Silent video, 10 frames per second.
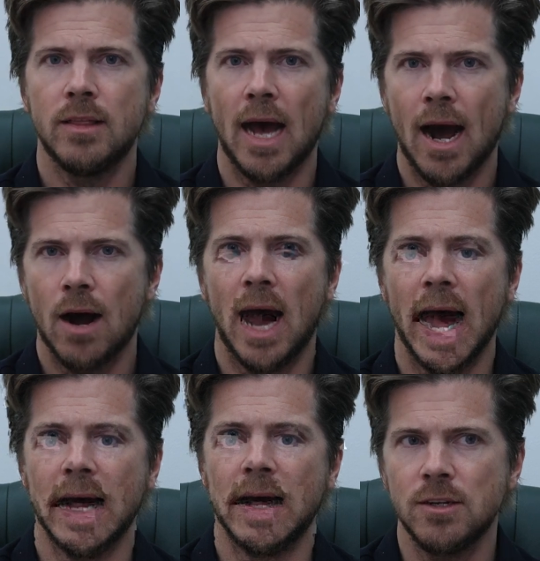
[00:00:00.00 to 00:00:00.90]
that our
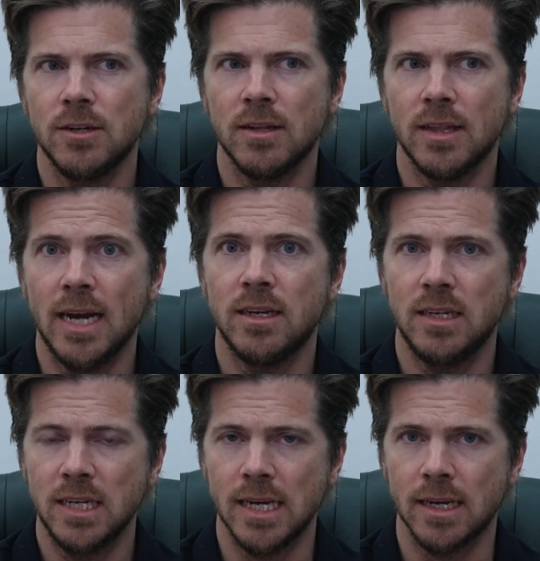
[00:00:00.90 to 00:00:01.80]
eyes then
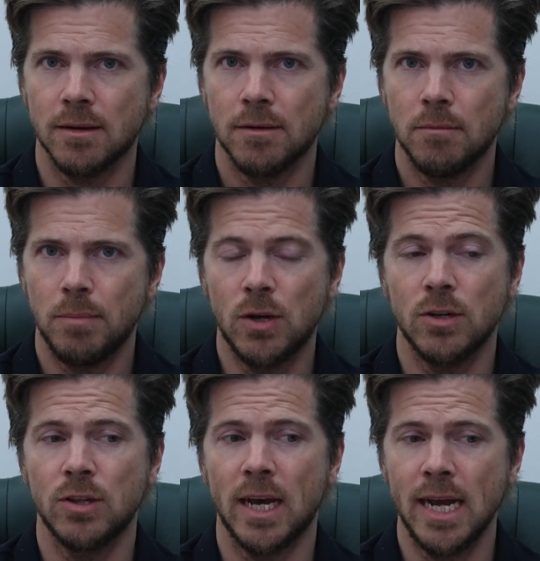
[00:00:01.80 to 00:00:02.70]
see,
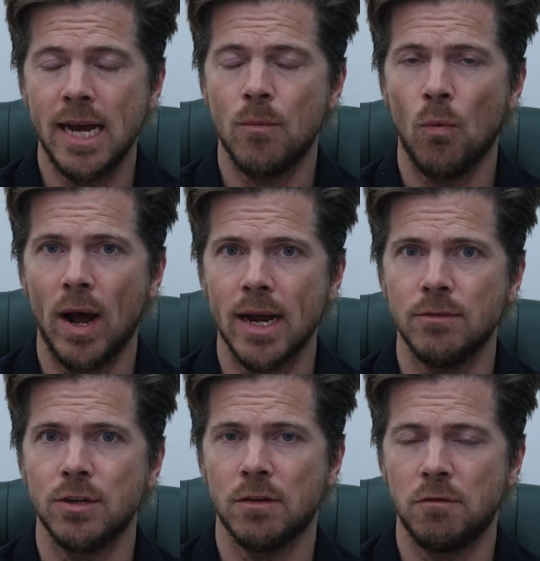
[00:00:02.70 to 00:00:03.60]
because the EM
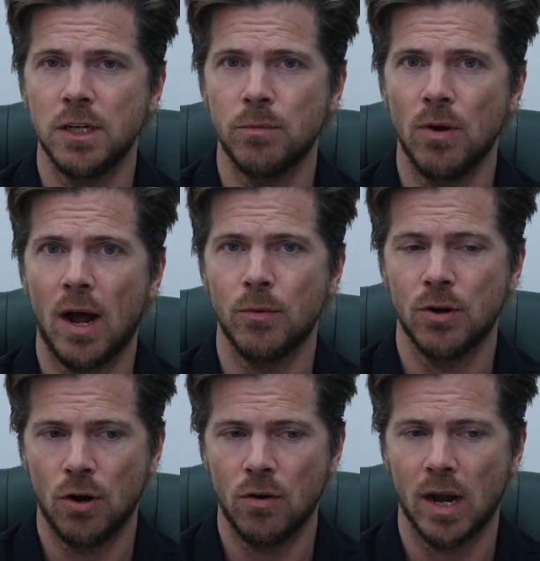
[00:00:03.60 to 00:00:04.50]
waves of visible light
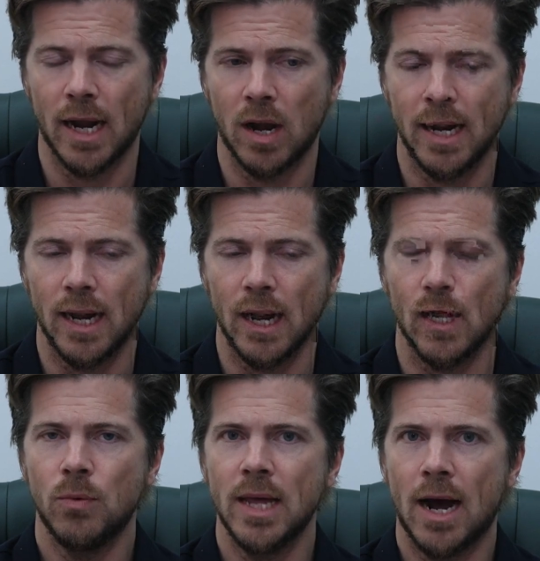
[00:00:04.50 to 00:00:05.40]
would correlate
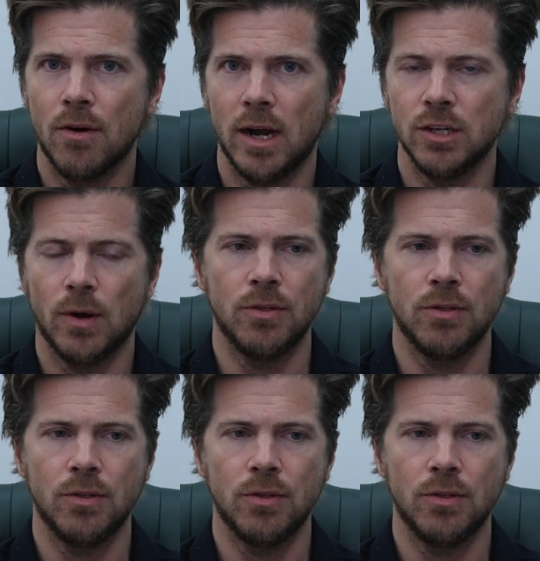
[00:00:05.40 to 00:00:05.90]
with our eyes.